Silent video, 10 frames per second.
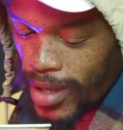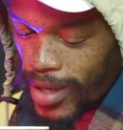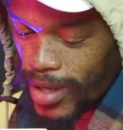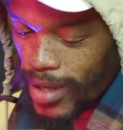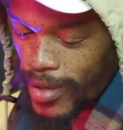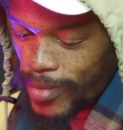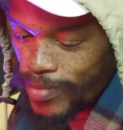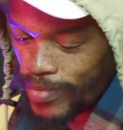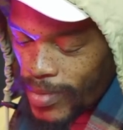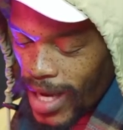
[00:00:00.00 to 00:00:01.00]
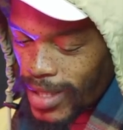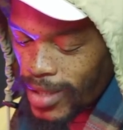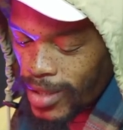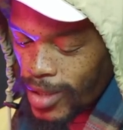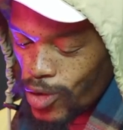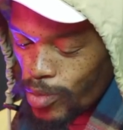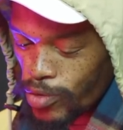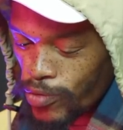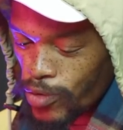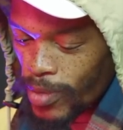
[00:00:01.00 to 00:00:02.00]
I still need to
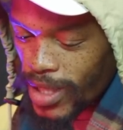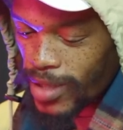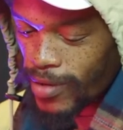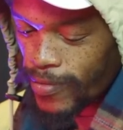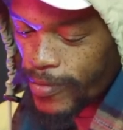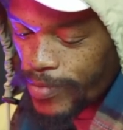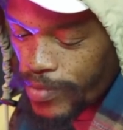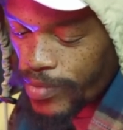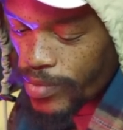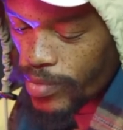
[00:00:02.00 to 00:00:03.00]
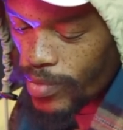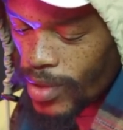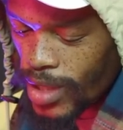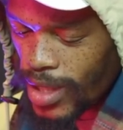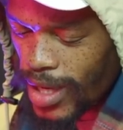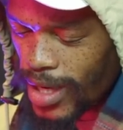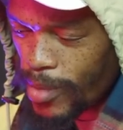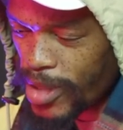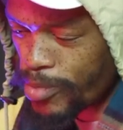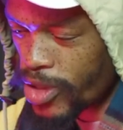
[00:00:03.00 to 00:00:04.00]
prove to myself that I'm
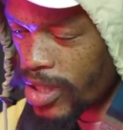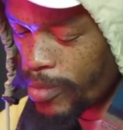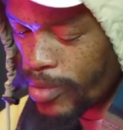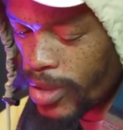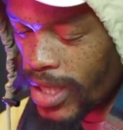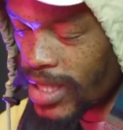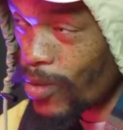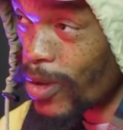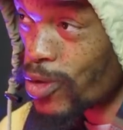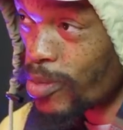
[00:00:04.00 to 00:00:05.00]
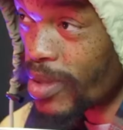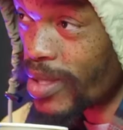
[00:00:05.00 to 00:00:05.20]
as principled as I want to be.